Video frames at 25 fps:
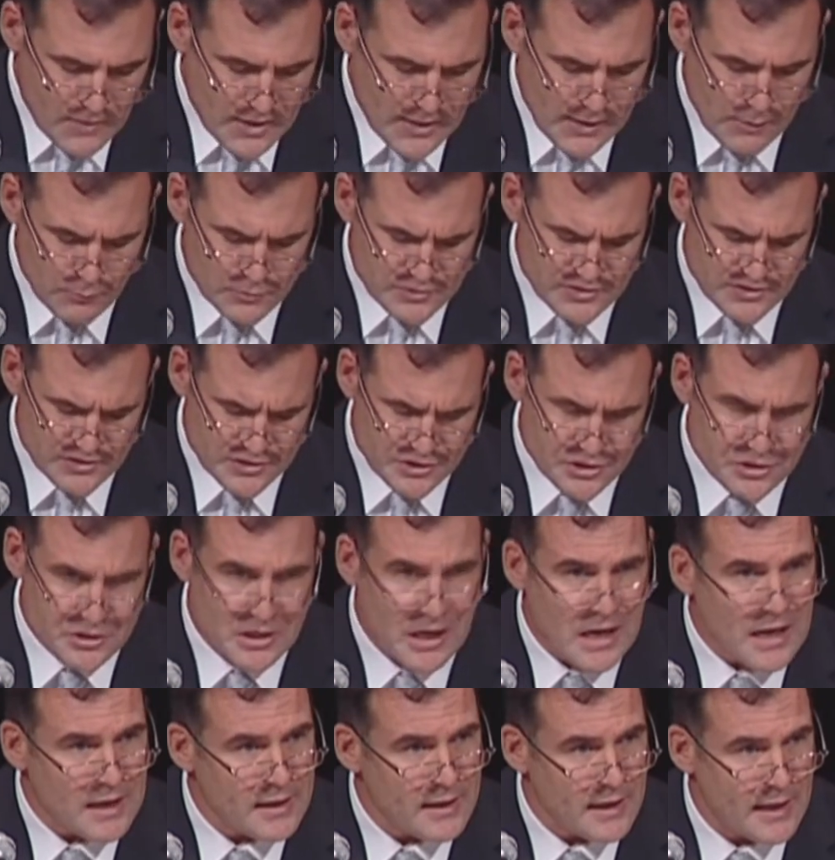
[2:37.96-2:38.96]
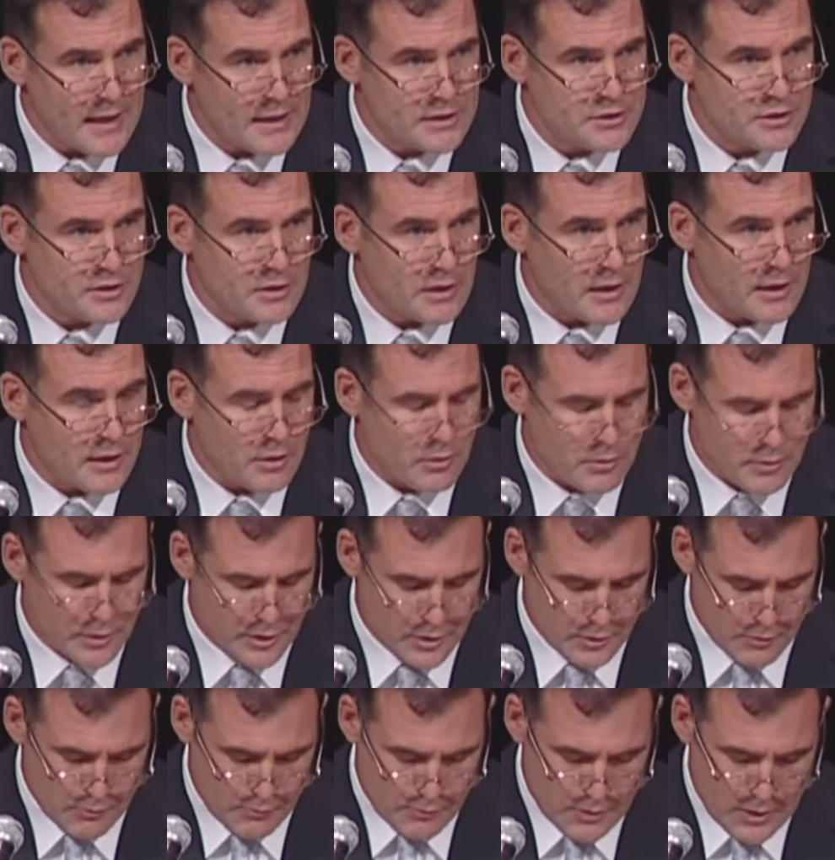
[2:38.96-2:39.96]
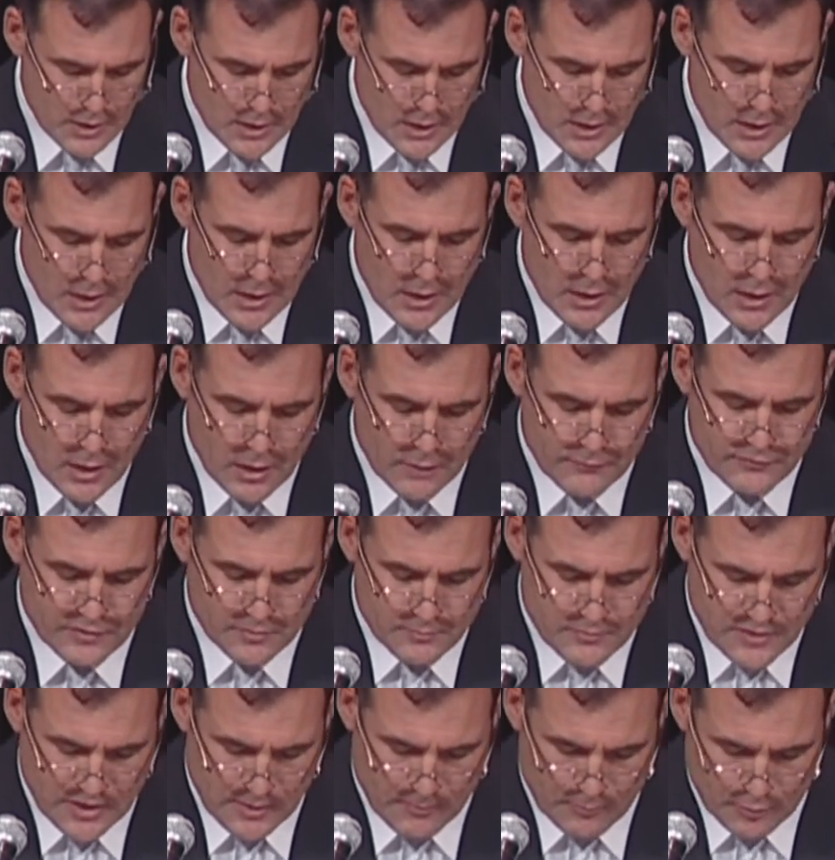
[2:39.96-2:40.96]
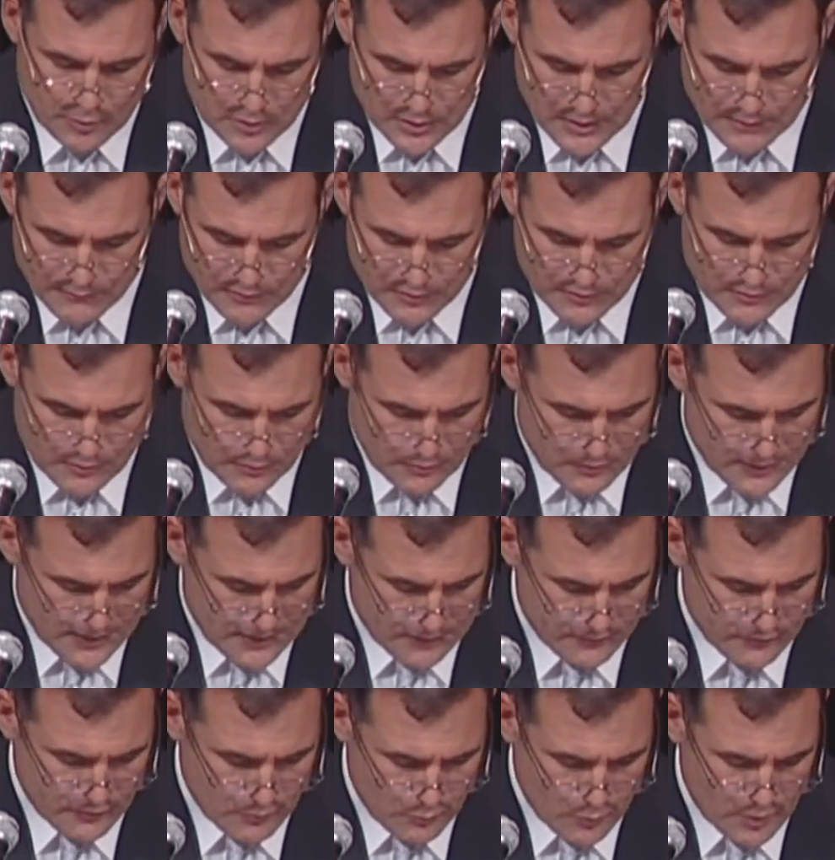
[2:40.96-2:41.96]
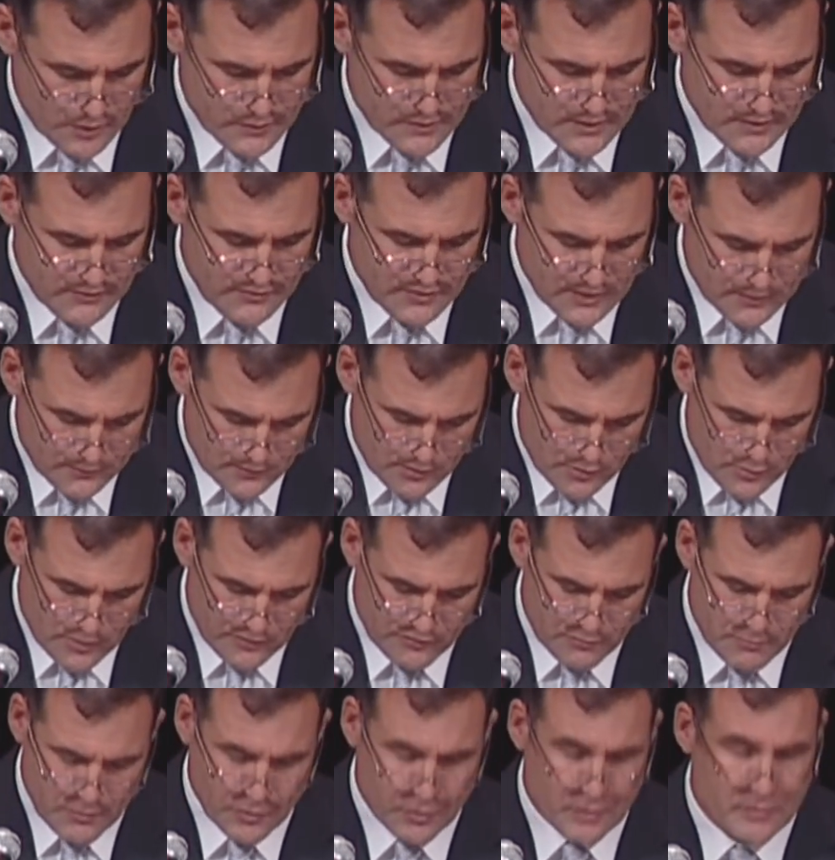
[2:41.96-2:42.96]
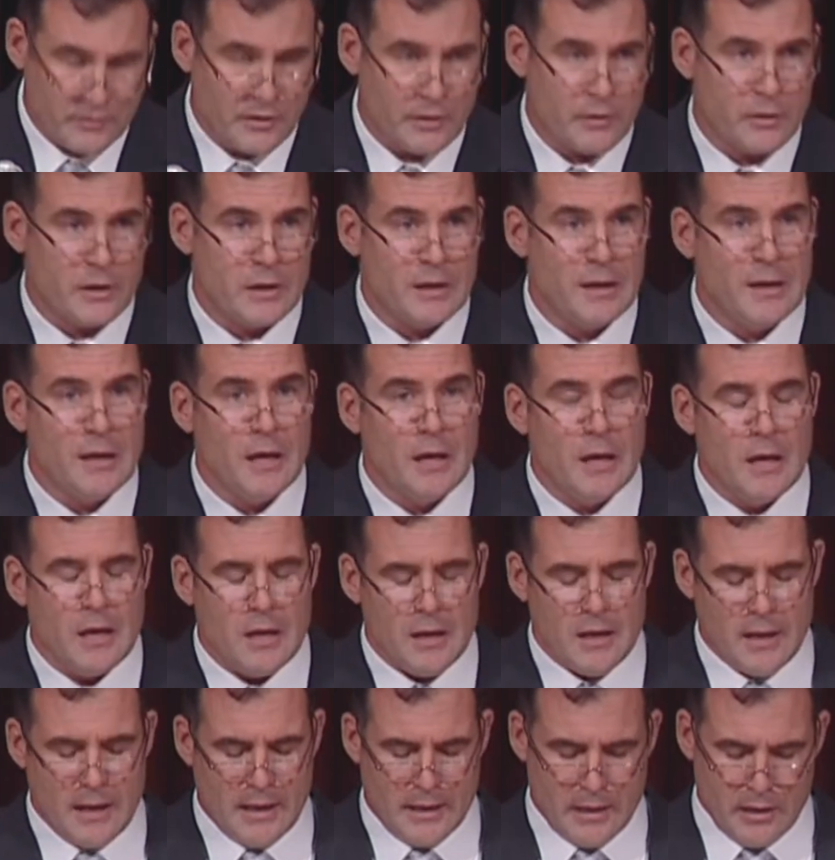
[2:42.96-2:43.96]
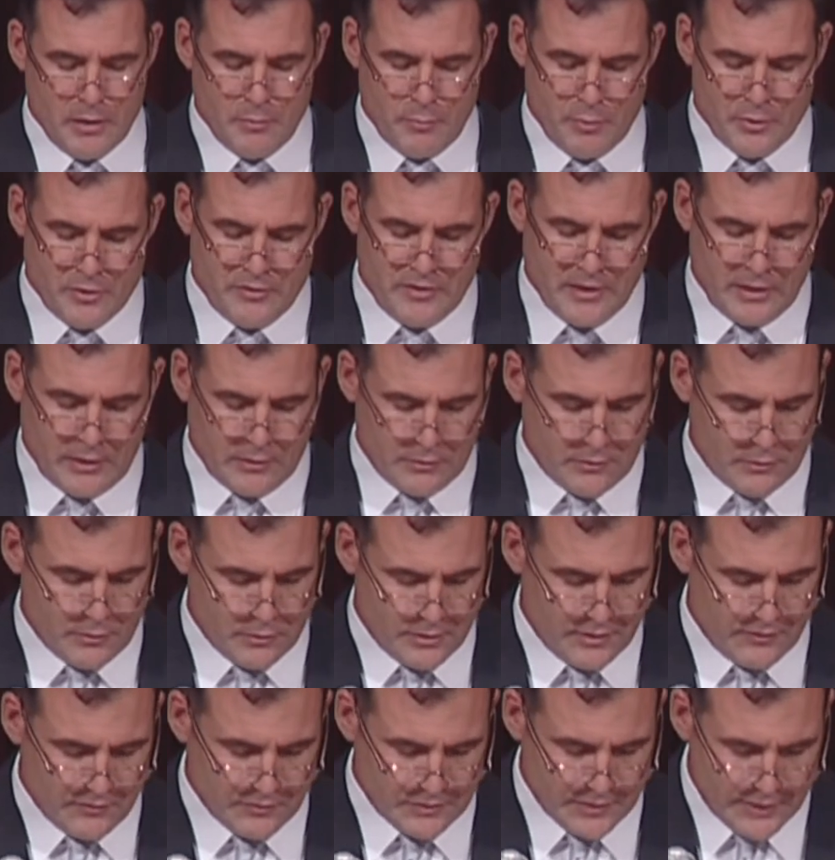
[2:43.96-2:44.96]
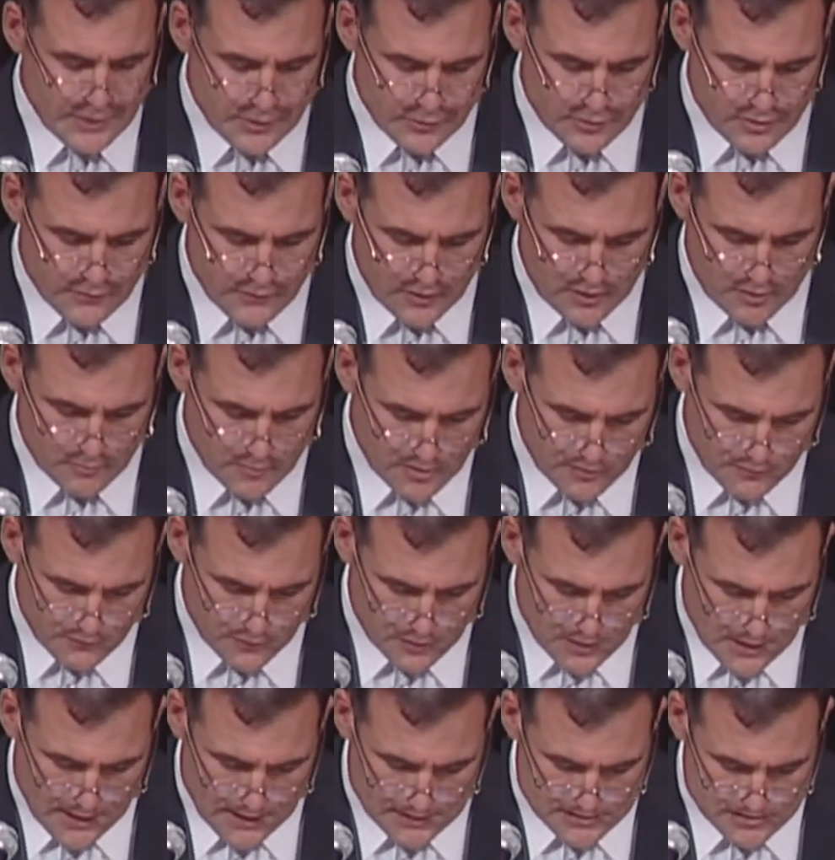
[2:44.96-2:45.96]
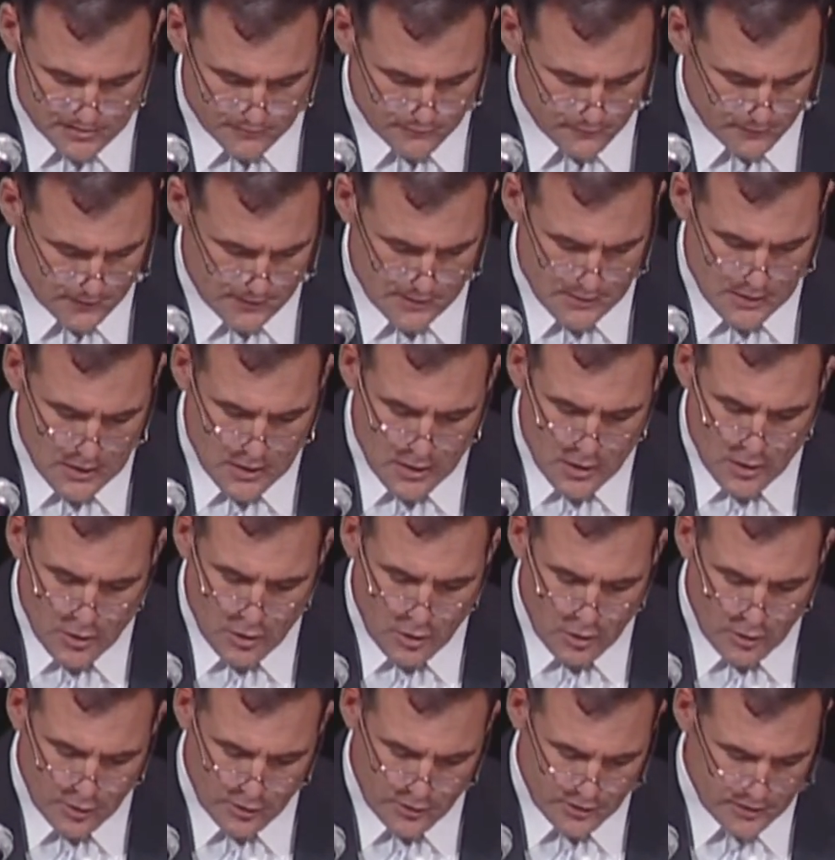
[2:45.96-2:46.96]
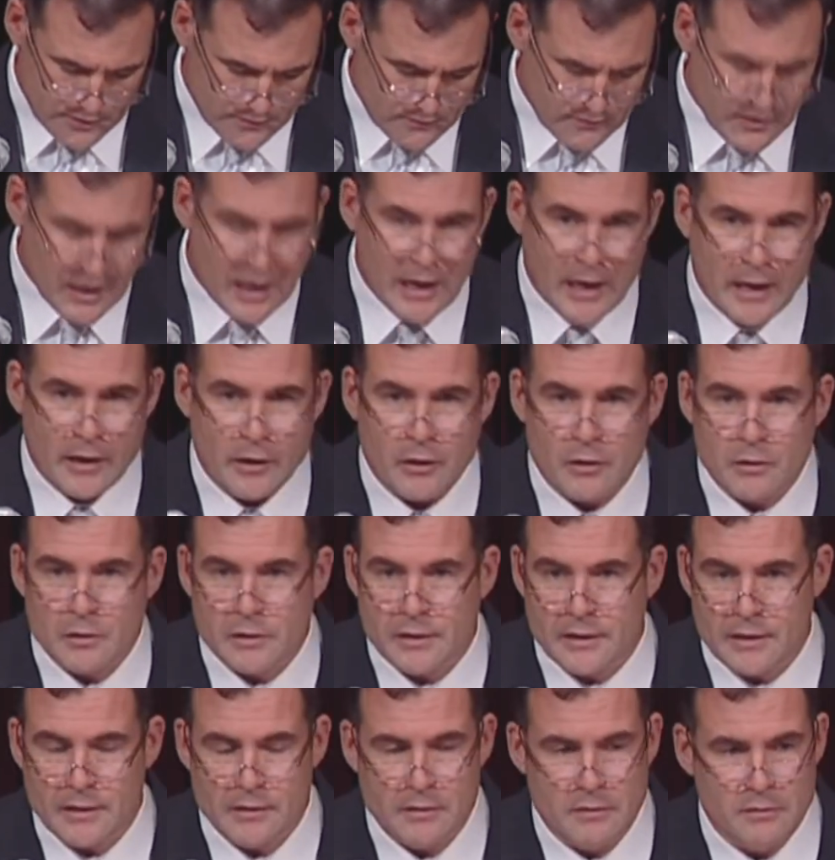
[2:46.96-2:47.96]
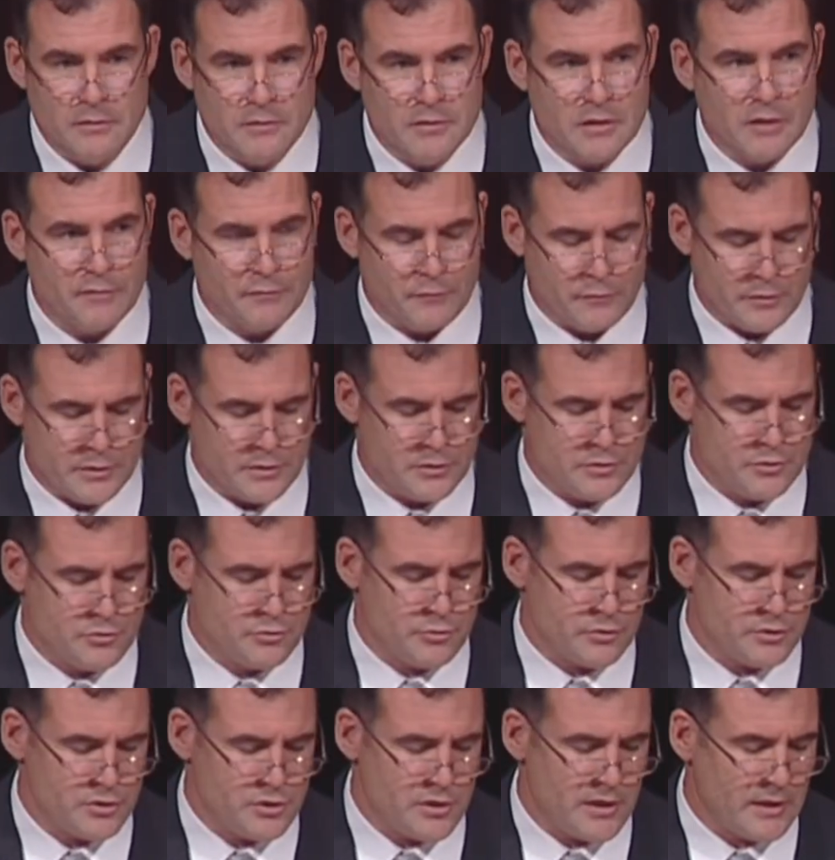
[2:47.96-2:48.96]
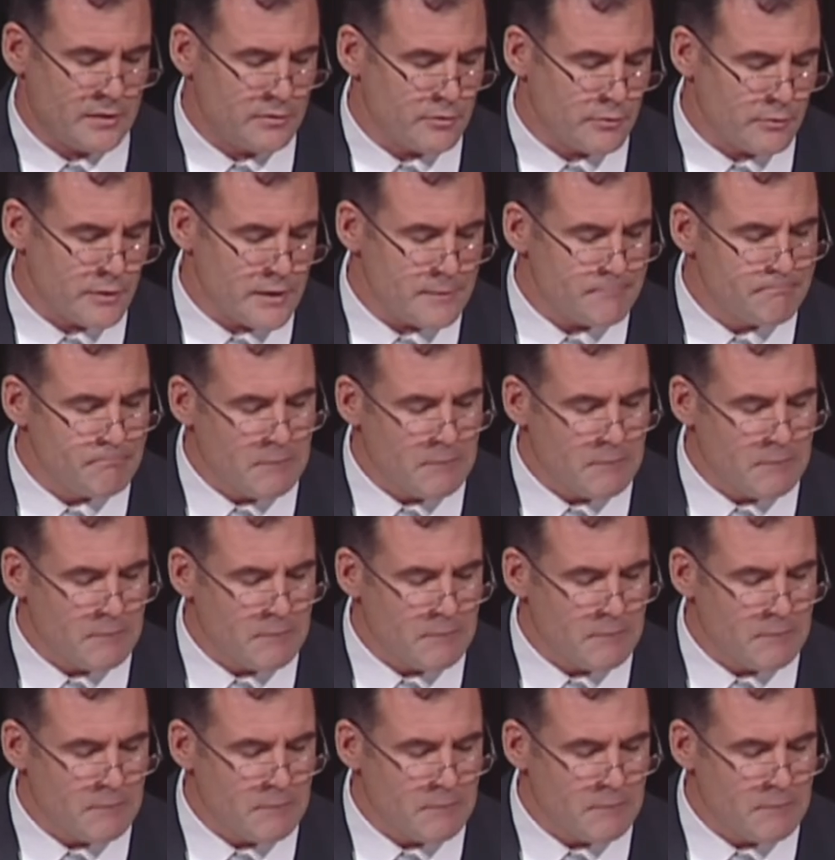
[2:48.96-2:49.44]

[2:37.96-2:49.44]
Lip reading: It was the shock action, I argue, of September 11th, 2001 that sent the U.S. military, and in particular its leader development philosophy, on an entirely different trajectory.